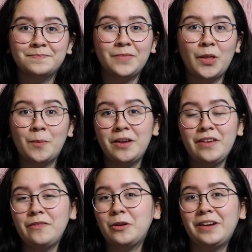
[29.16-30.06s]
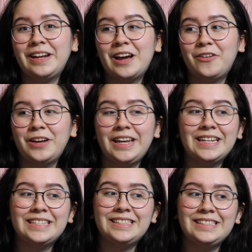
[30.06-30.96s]
they're my favorite right now,
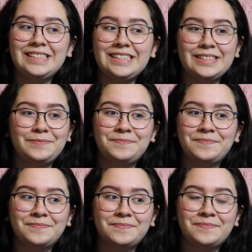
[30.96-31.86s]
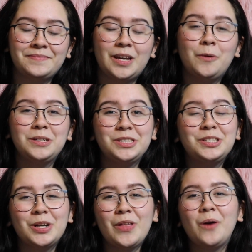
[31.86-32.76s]
and I want to
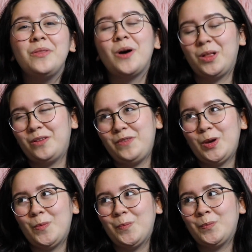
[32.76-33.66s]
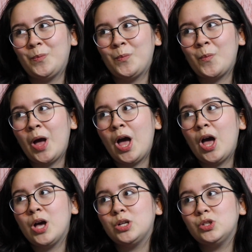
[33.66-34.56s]
share that with all of you.
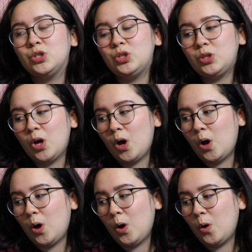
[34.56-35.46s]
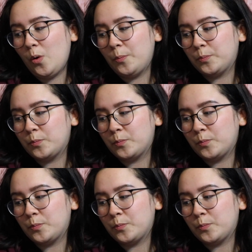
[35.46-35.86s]
So